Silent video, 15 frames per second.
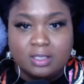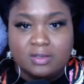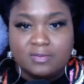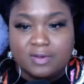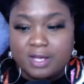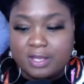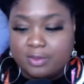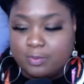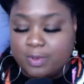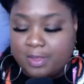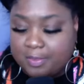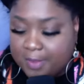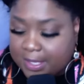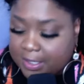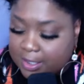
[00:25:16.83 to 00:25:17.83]
And Father,
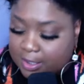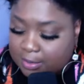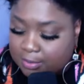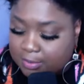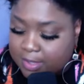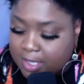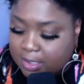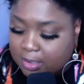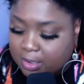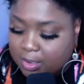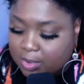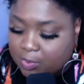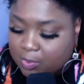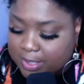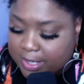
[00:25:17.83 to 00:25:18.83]
we thank you that
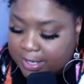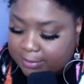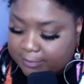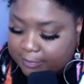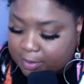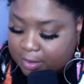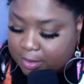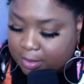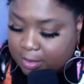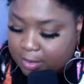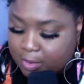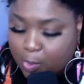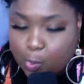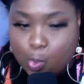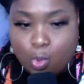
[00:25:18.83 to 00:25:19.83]
whatever
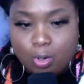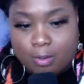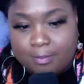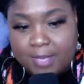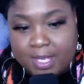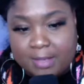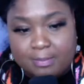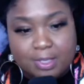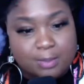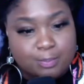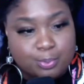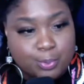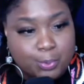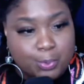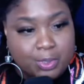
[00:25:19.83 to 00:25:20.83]
war may be
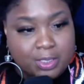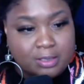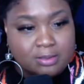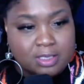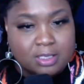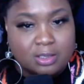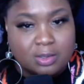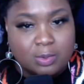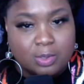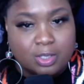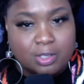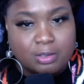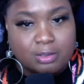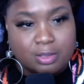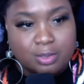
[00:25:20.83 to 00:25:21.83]
brewing, that
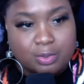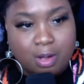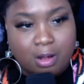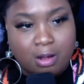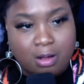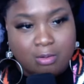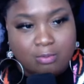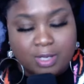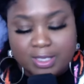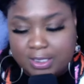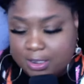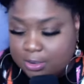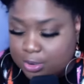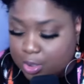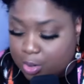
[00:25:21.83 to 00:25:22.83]
Lord, you
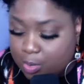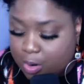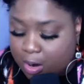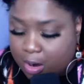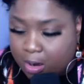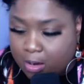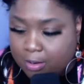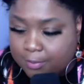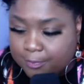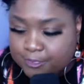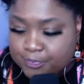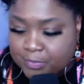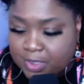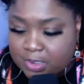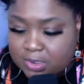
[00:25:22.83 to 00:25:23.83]
already know all.
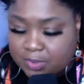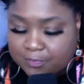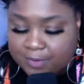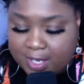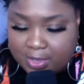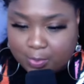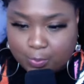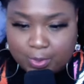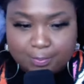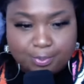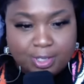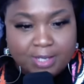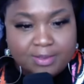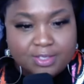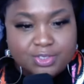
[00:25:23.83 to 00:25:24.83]
So, Father, we
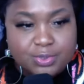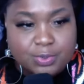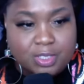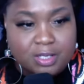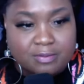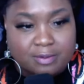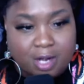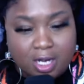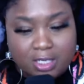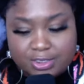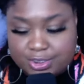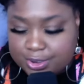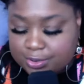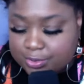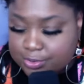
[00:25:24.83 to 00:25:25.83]
pray that you cover our
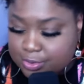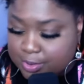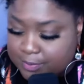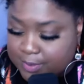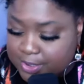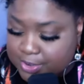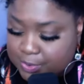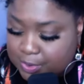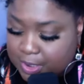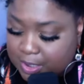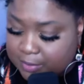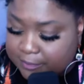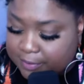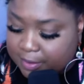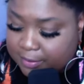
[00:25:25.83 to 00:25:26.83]
children, that you
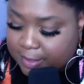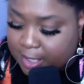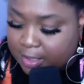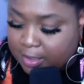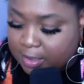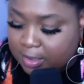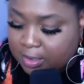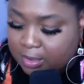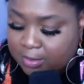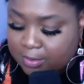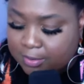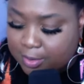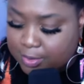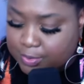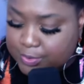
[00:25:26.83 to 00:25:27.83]
cover the
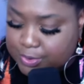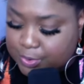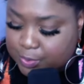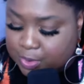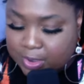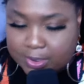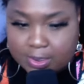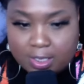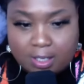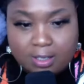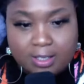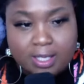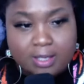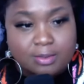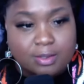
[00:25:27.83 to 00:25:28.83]
those who are
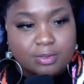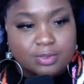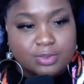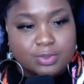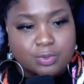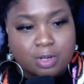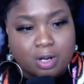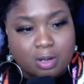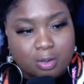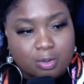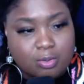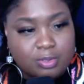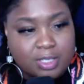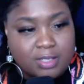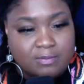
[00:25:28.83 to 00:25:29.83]
young and those who are
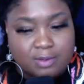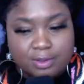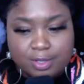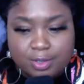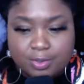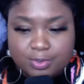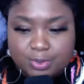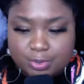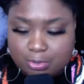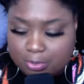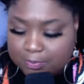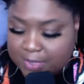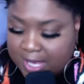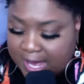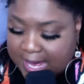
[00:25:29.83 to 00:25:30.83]
old, even those who
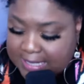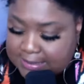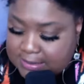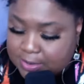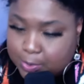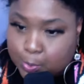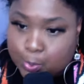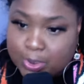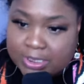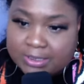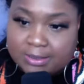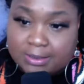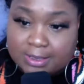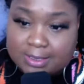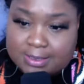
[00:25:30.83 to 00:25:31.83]
will be asked to
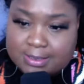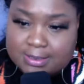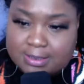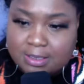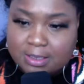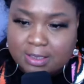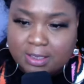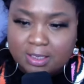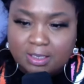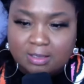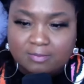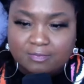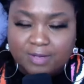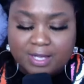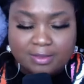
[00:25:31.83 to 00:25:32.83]
reenlist.
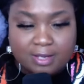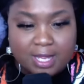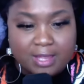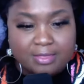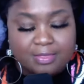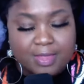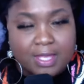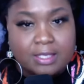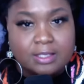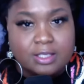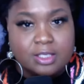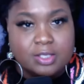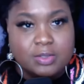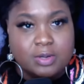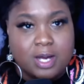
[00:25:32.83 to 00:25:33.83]
And Father, I
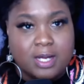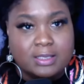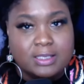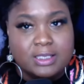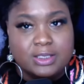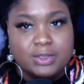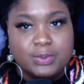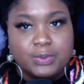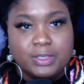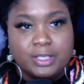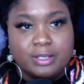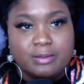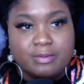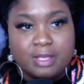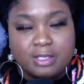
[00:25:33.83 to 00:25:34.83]
thank you,
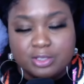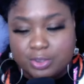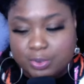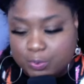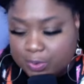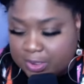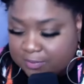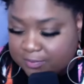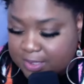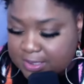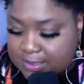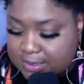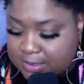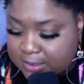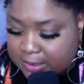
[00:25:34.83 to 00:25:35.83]
hallelujah, that you give
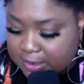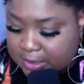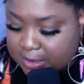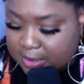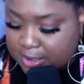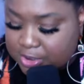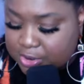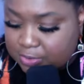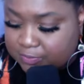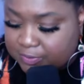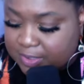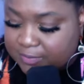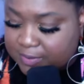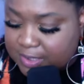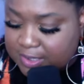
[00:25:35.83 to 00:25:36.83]
us, that
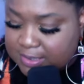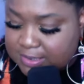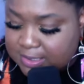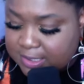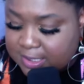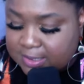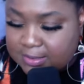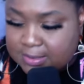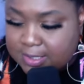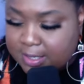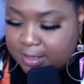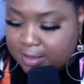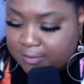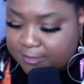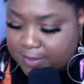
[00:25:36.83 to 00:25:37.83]
you've given us the
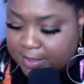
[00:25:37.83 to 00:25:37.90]
intel.